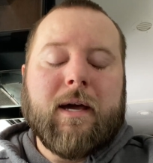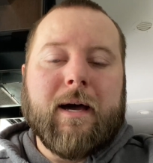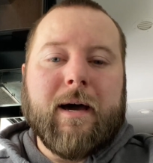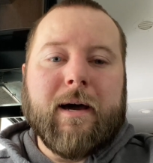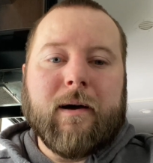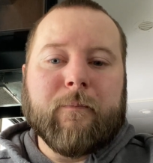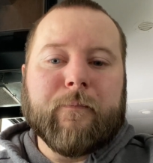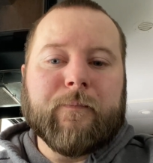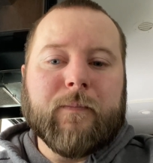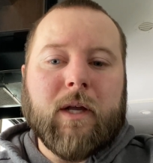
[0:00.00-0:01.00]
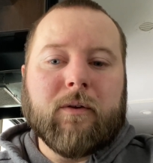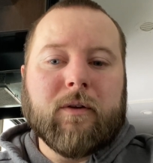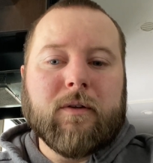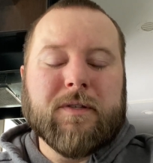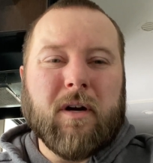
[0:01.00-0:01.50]
um, you know,
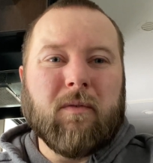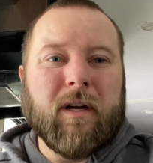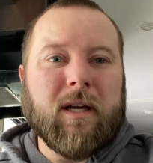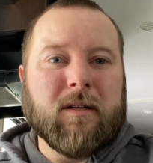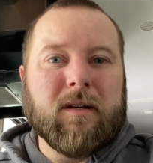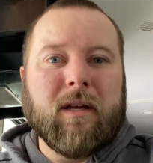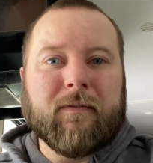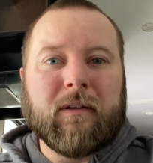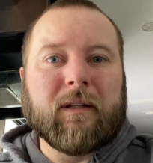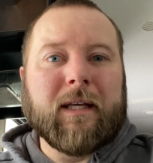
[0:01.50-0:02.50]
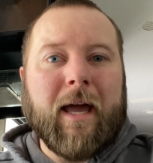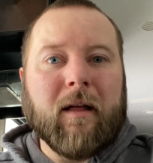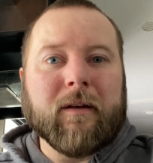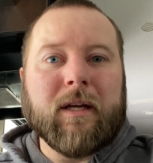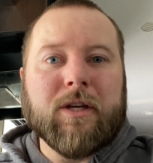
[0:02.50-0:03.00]
you start running into different
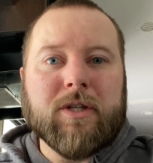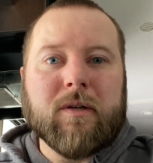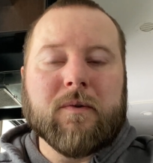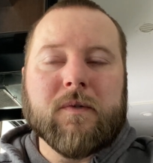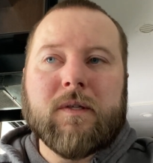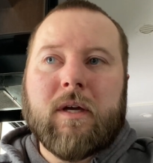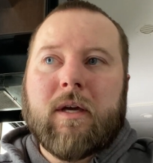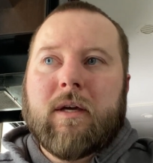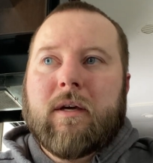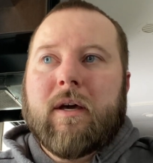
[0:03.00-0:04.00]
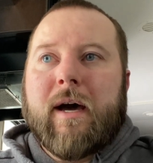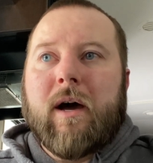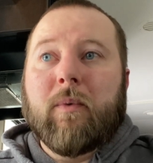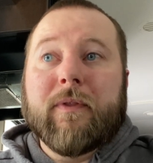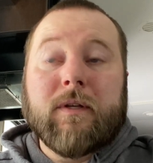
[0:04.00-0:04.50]
legality issues
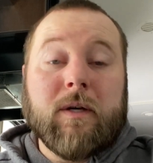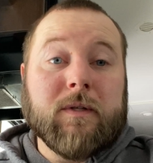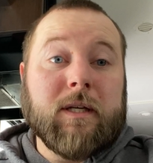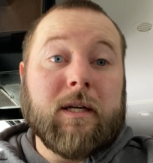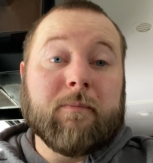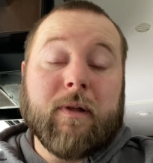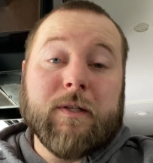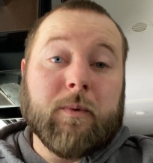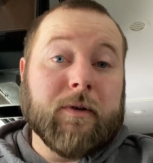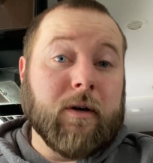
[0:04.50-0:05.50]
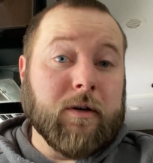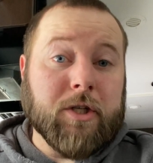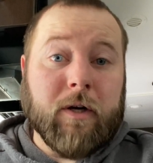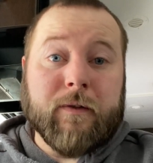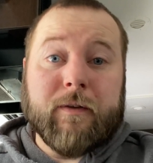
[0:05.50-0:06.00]
uh, with the DOT, plus with your
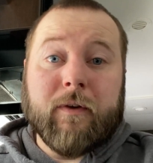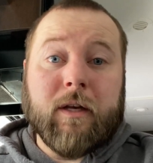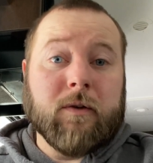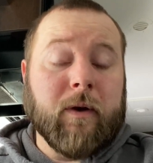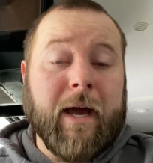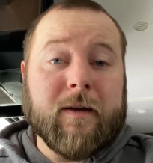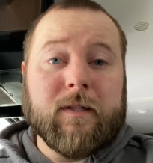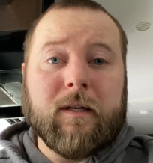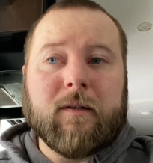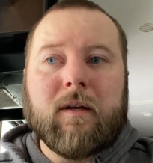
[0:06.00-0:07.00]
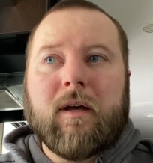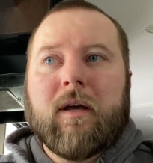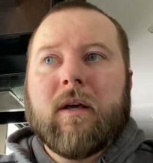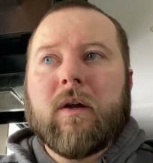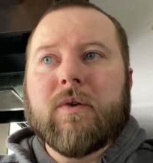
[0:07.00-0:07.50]
insurance if you get into an accident.
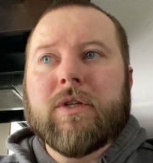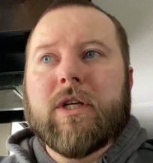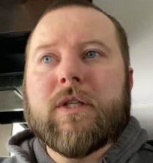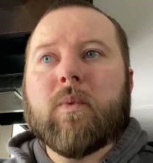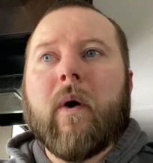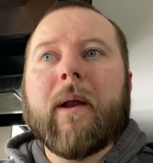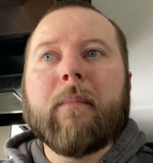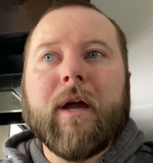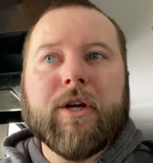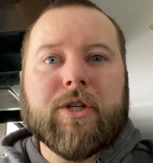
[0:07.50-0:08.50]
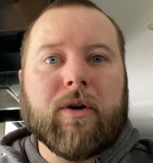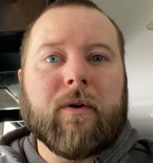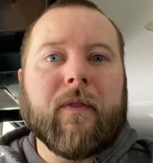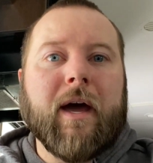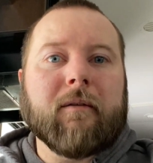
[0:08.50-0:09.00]
You know, so you just want to make
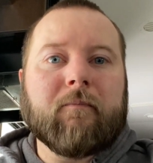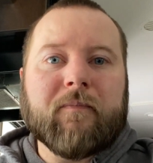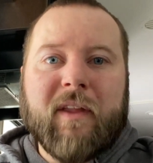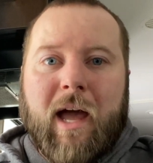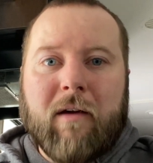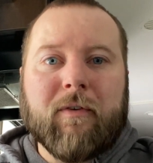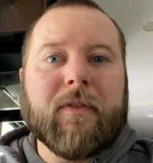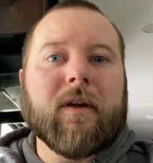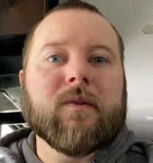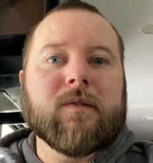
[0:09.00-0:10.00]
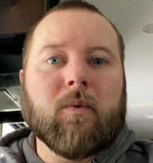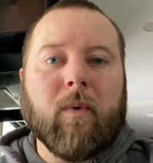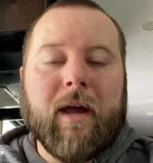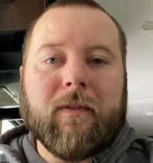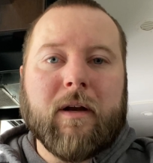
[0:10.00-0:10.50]
sure that everything is the
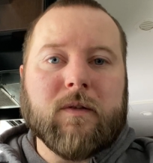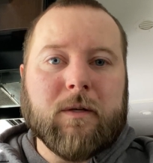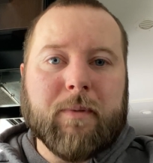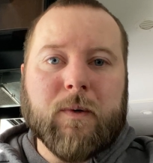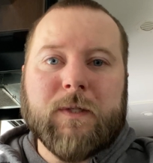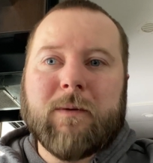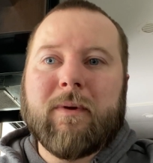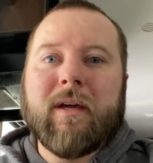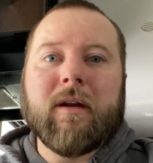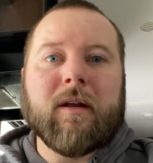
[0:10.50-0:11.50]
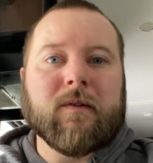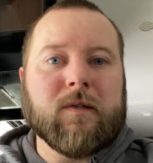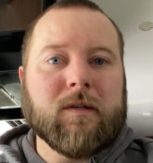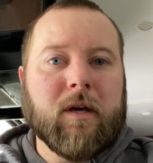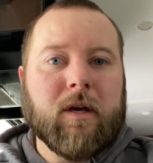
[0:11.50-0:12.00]
way that it's supposed to be and
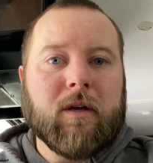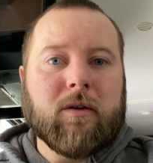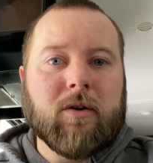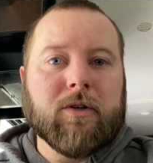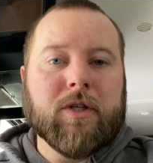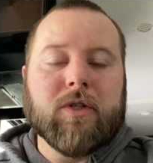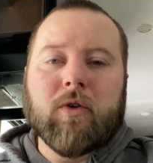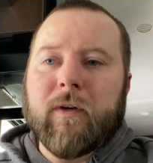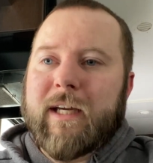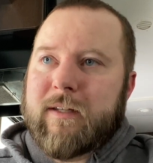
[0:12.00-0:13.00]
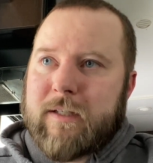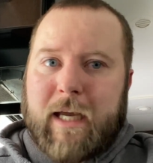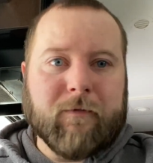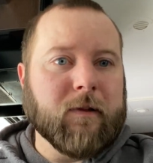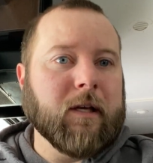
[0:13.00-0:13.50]
it's you're just doing it
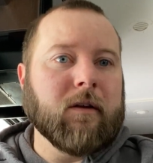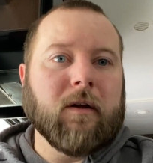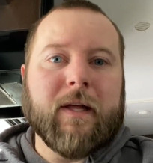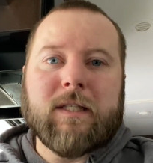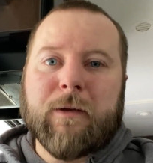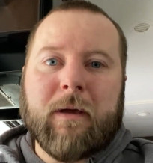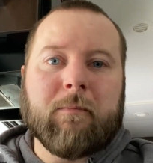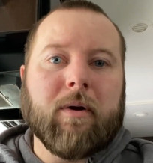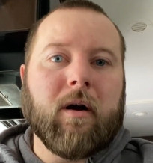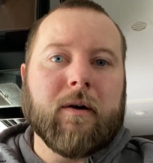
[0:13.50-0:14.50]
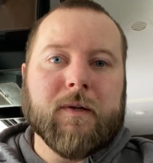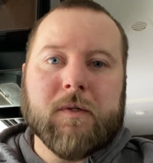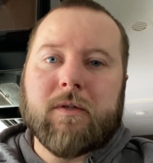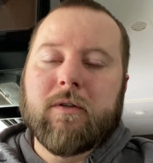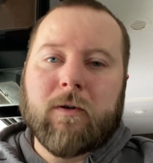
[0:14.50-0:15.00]
safely. You know, that's the main part
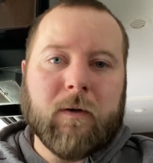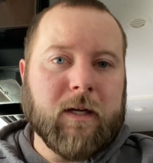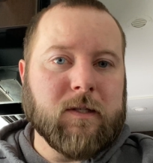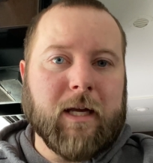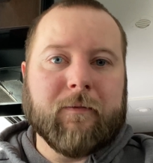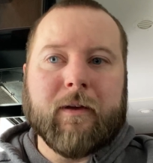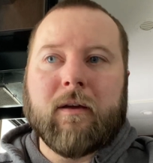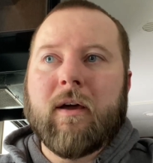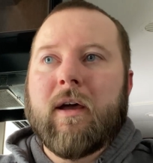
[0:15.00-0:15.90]
is doing it safely.